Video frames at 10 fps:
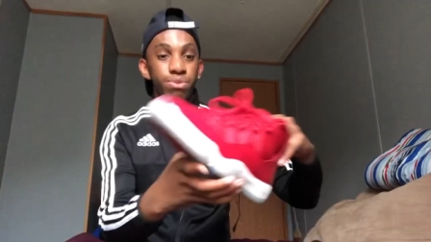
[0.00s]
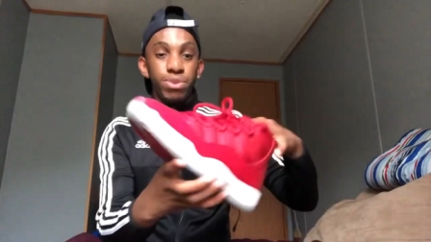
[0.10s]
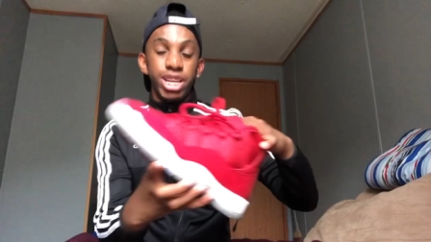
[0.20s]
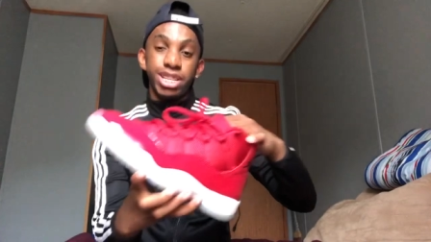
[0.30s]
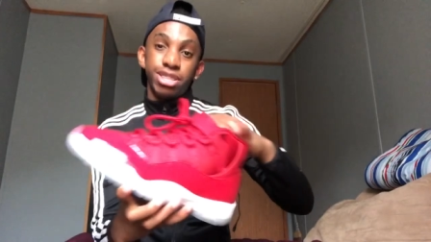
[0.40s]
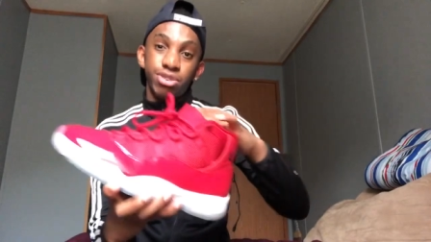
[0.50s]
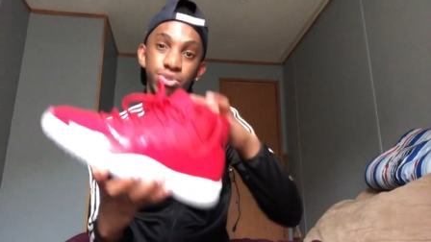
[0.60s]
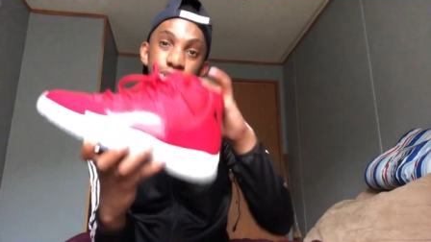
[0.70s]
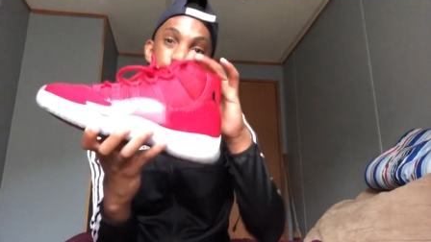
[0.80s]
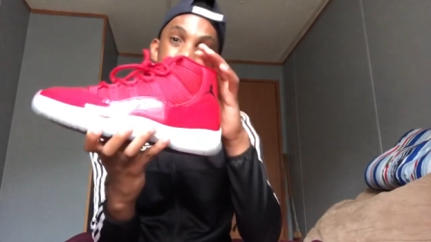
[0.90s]
We got the
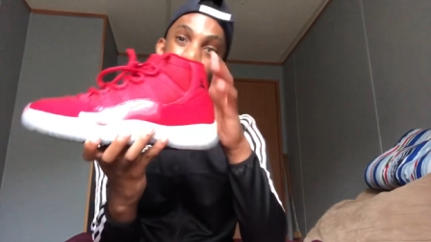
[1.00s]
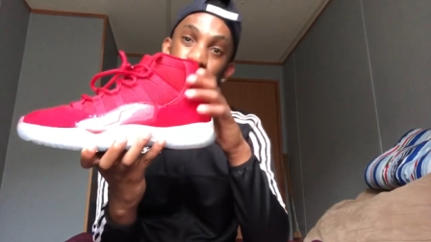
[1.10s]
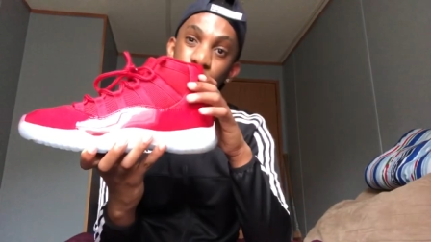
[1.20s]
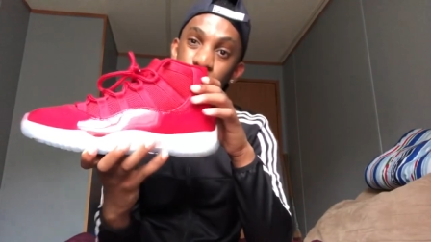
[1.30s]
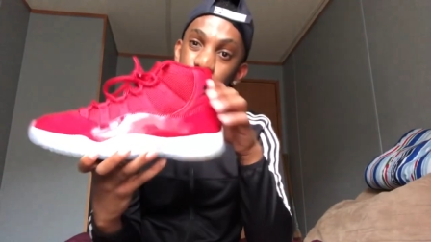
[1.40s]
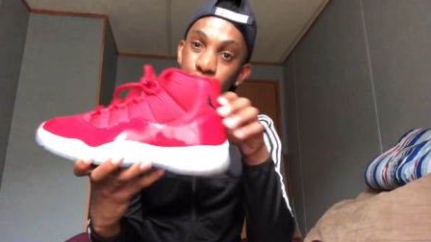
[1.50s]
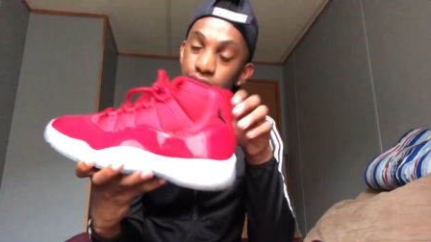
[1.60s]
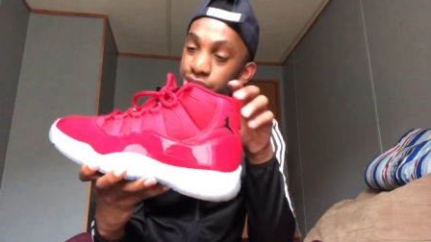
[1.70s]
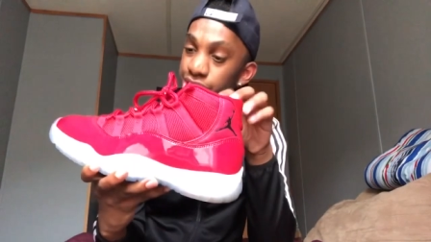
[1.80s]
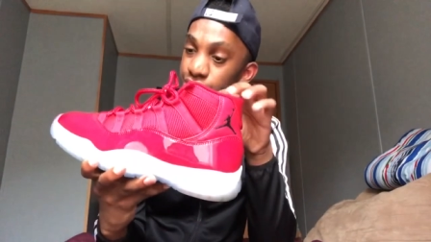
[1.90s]
Christmas Jordans
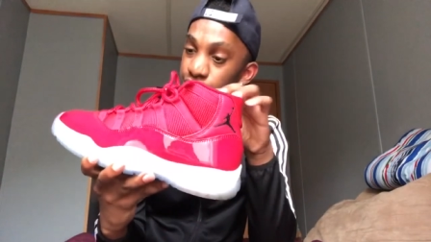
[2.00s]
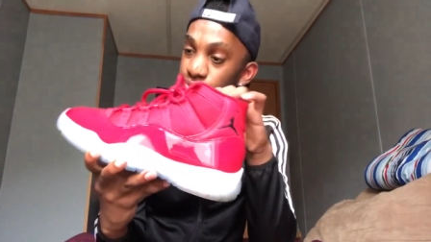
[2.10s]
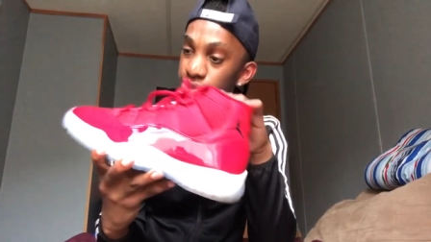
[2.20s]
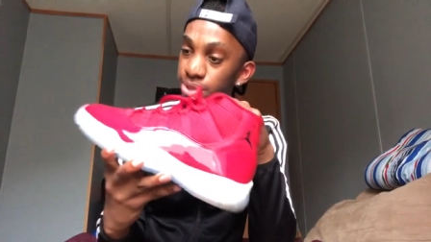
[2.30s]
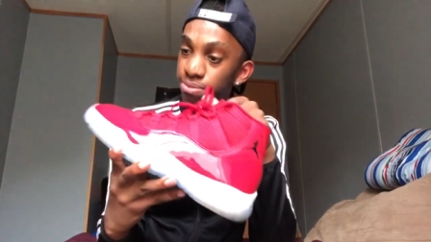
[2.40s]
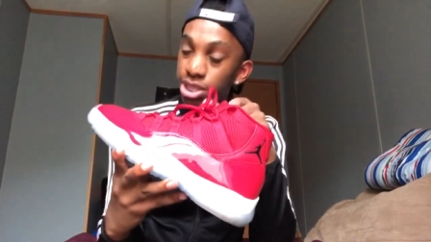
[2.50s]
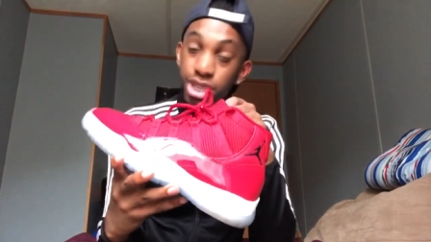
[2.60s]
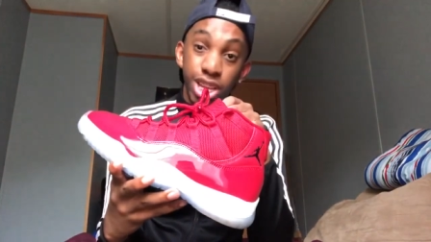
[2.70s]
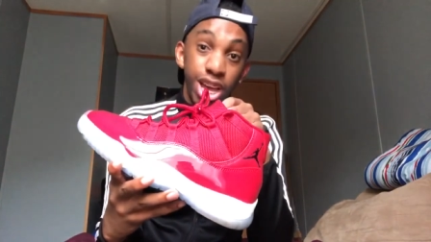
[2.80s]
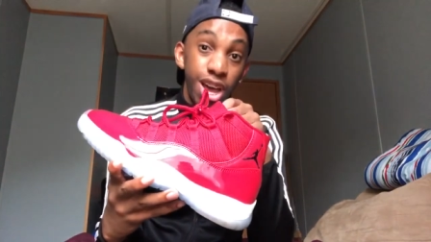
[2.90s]
right here, you feel me?
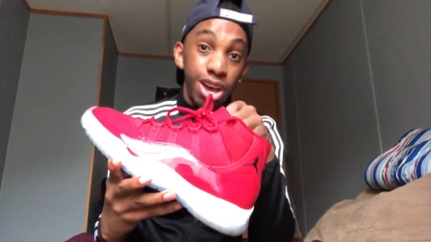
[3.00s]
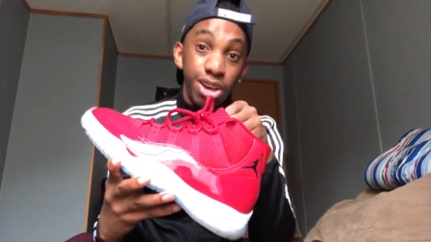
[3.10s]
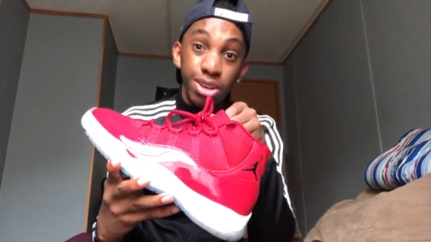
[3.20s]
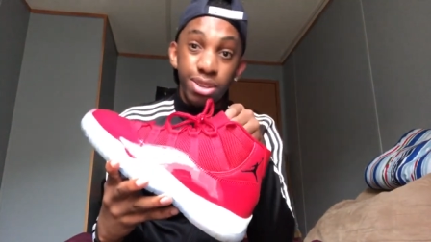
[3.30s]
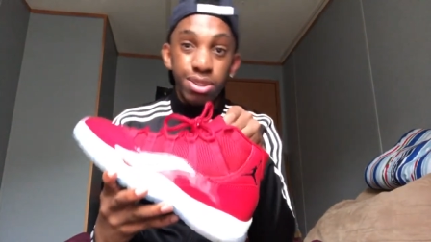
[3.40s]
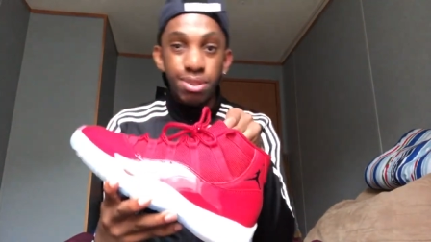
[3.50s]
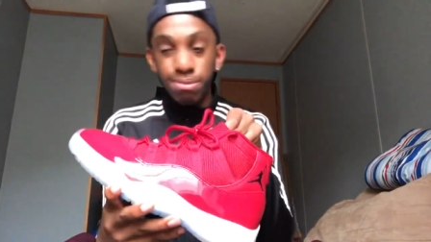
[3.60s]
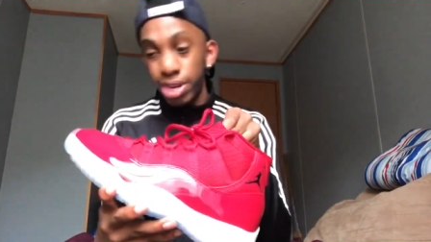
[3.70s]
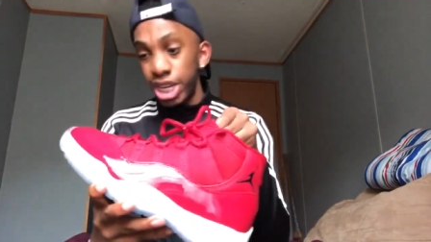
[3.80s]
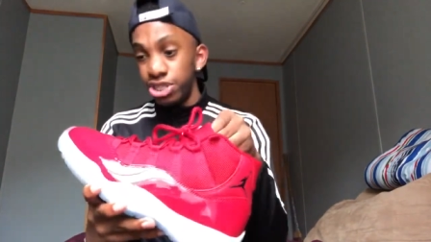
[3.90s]
Huh.
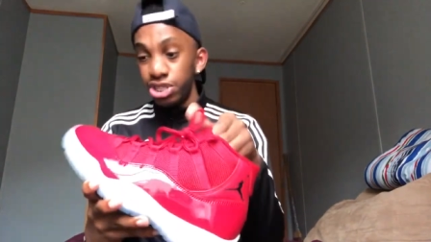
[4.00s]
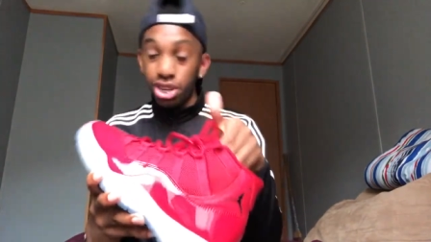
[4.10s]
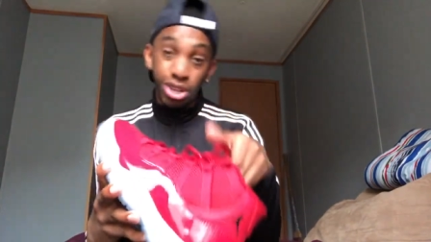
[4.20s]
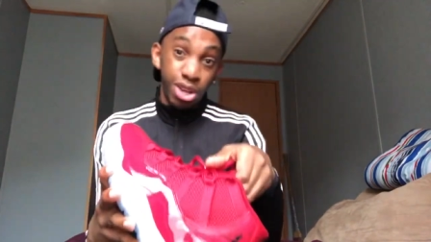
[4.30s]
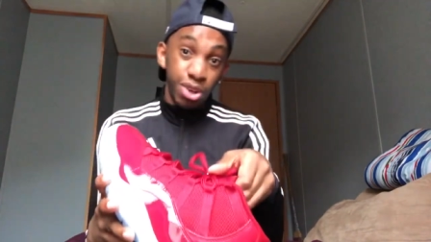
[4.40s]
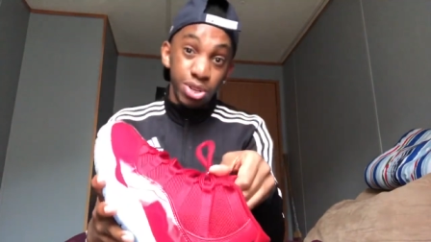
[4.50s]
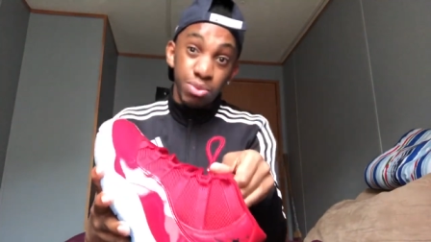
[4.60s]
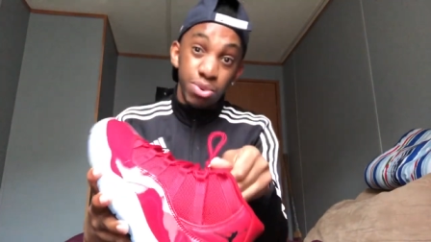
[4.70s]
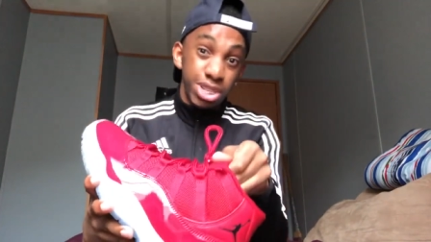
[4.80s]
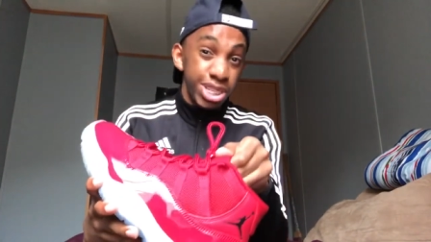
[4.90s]
Mind y'all, I only
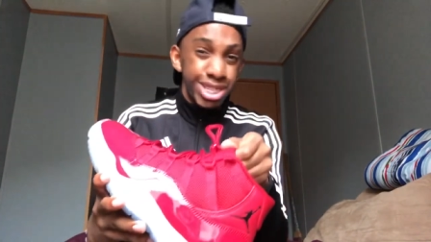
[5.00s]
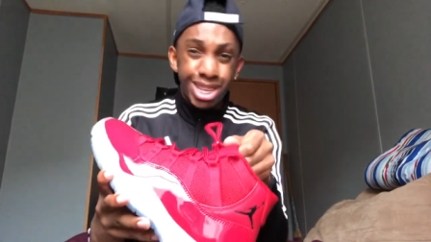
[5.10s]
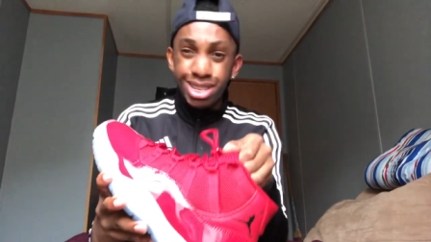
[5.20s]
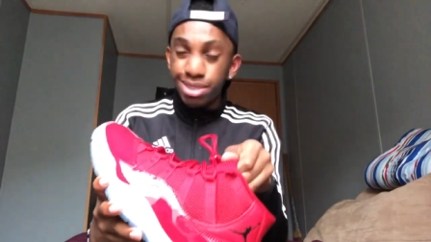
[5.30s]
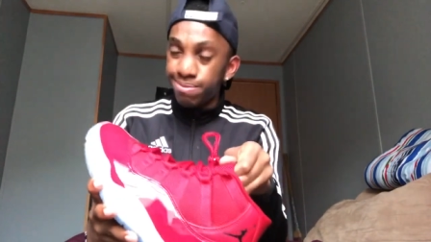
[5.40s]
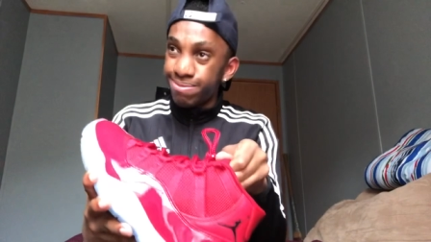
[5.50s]
wore these like